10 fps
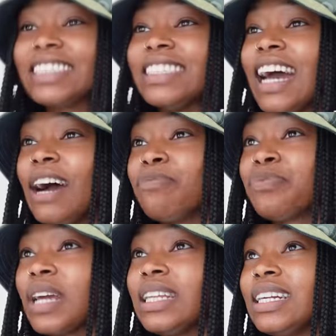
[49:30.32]
Yeah,
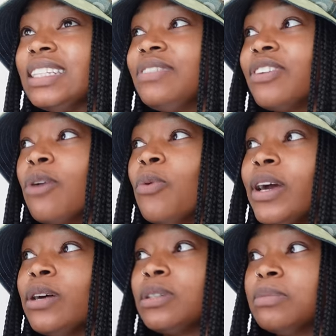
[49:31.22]
and then I need to figure out what
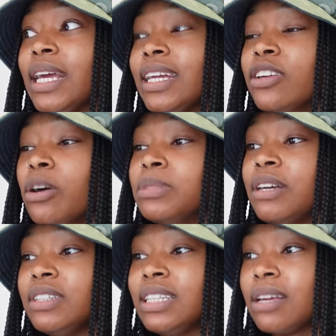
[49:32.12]
heels I'm taking. I know I'm
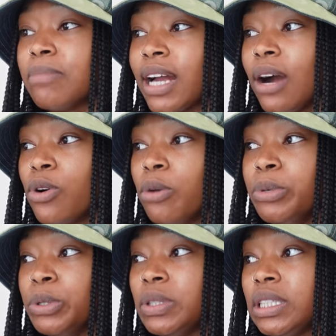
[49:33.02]
definitely taking my cowgirl
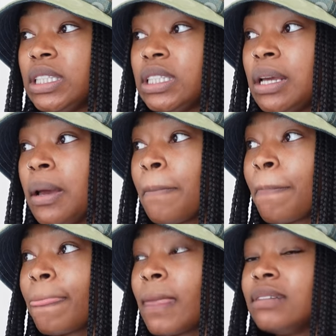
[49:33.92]
boots.
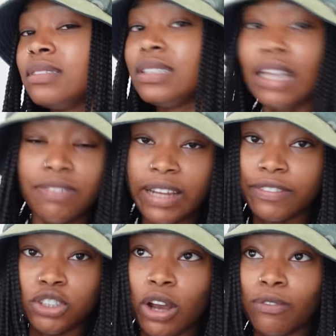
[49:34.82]
Definitely have
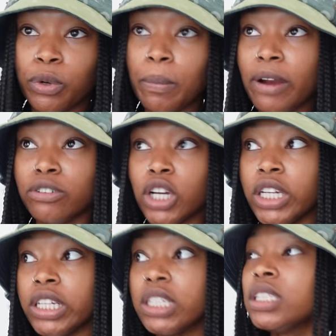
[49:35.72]
to travel with a pair of
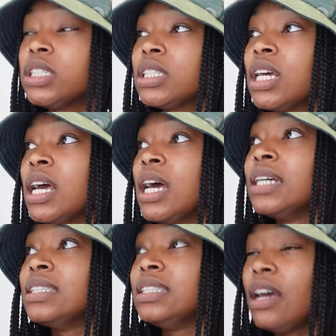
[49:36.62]
trainers.
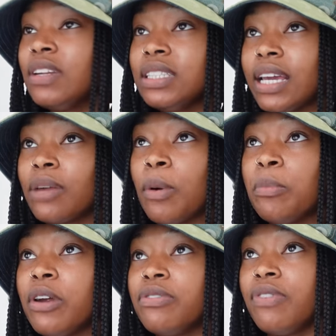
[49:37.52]
Definitely taking one
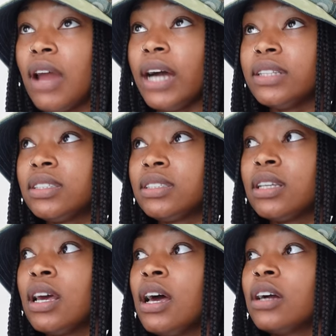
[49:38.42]
pair of flats.
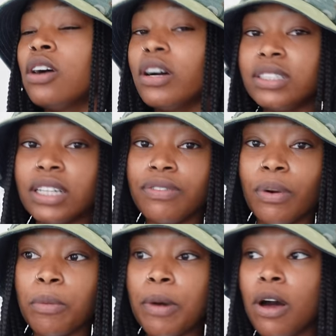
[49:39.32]
Can't decide if I
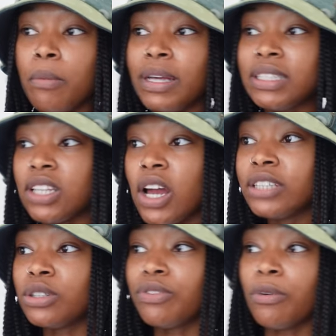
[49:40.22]
want my Hermes
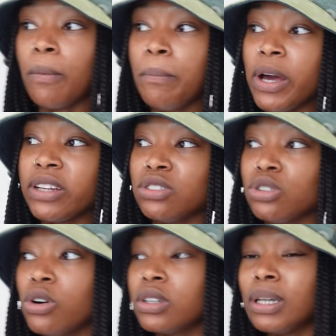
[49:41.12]
slides or if I want
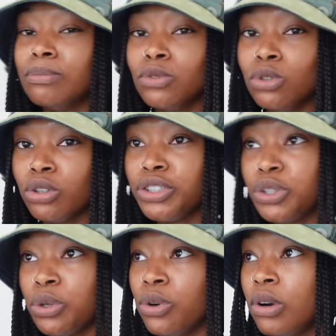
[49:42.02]
Birkenstocks, I'm not
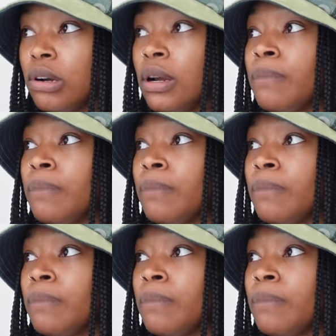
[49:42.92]
sure.